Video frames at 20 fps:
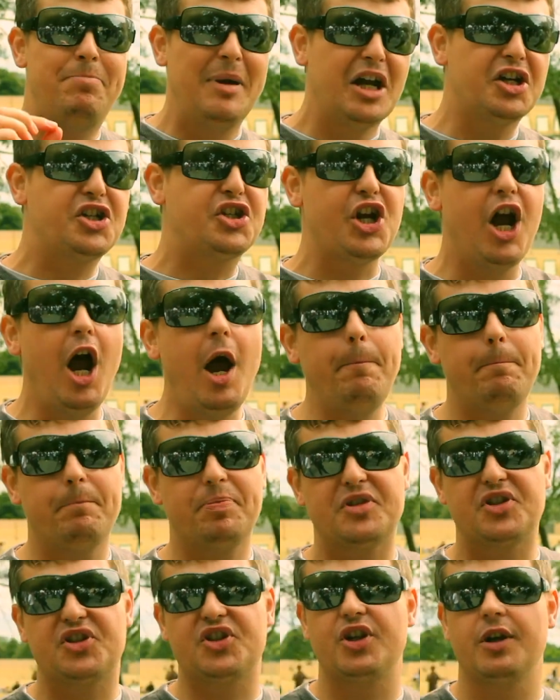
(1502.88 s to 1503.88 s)

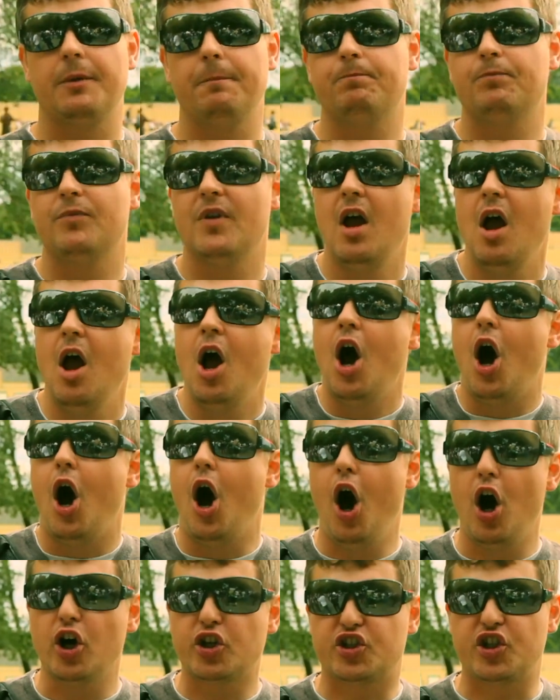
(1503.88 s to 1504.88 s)
Bishops
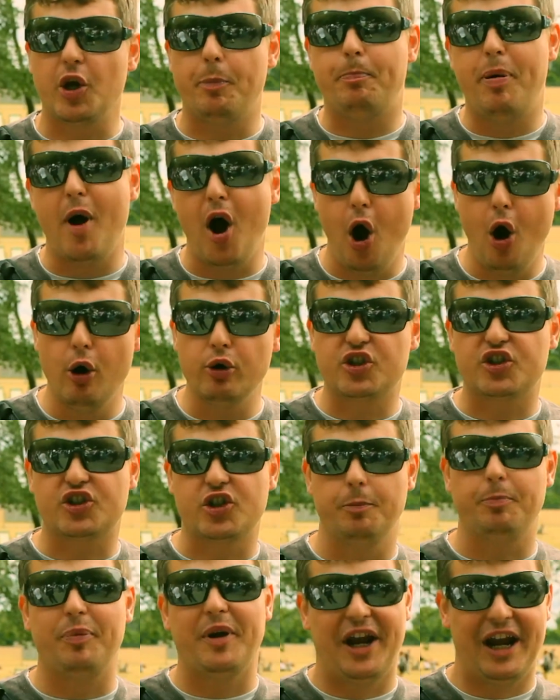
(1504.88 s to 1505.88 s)
are supposed
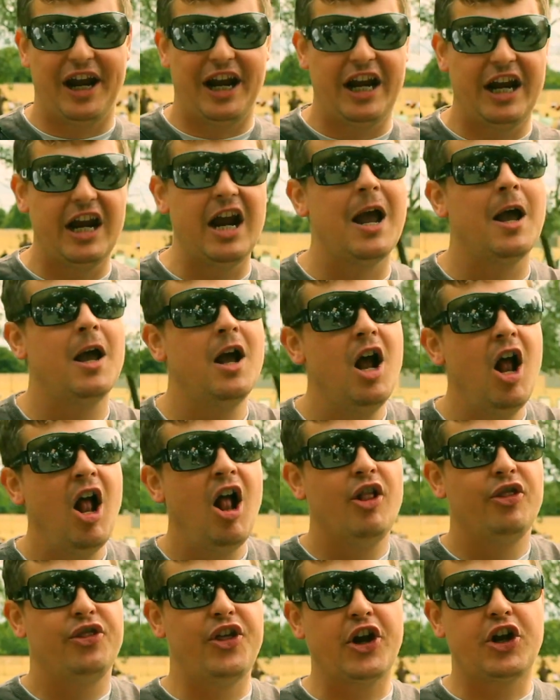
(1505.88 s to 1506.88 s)
to be
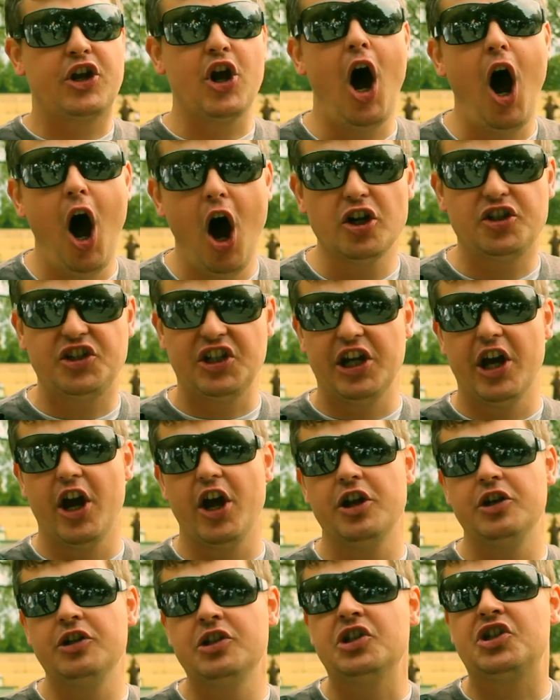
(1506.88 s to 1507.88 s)
the
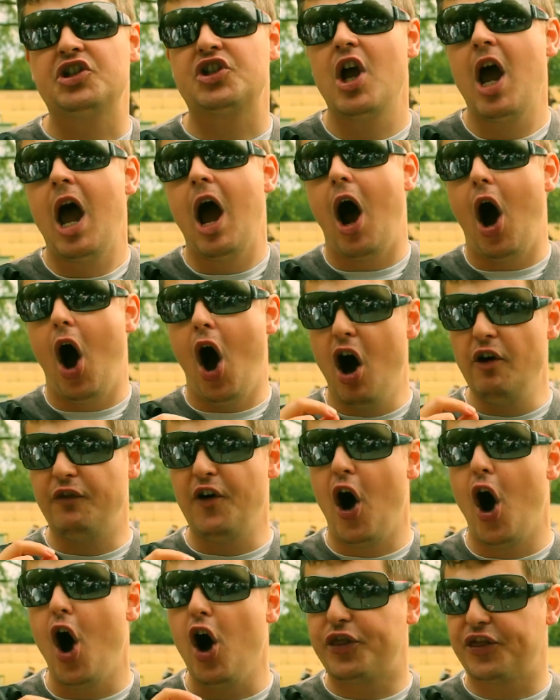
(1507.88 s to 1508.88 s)
guardians of
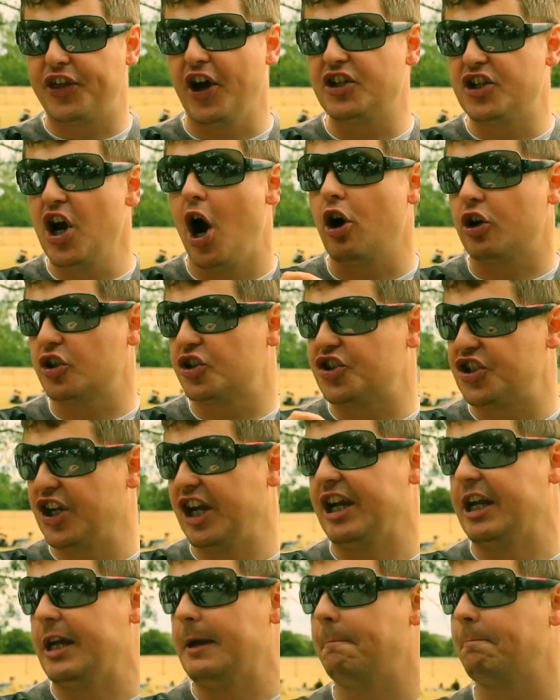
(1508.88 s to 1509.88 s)

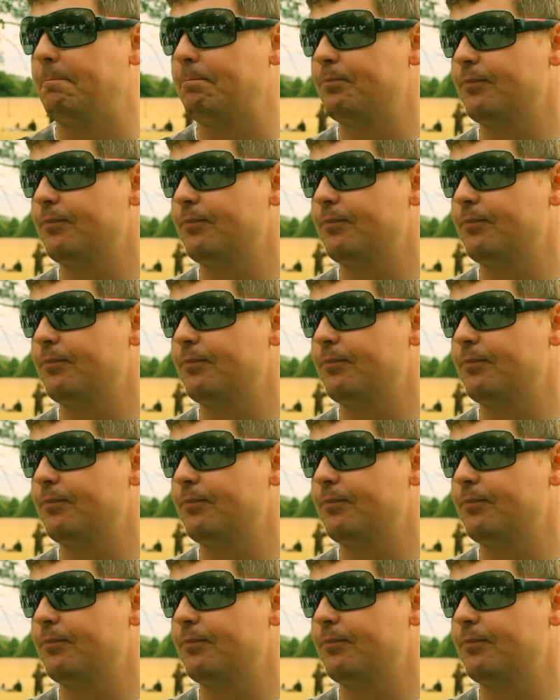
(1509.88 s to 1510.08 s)
orthodoxy.